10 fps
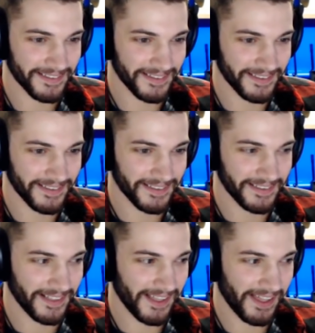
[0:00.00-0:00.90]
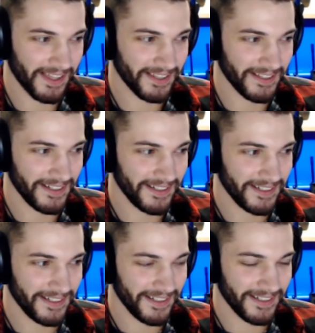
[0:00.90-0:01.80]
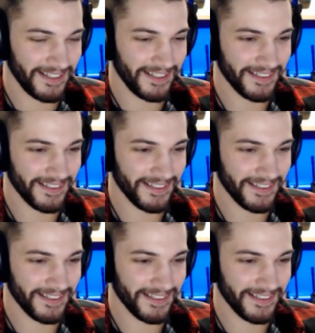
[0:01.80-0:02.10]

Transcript: The person shown says nothing.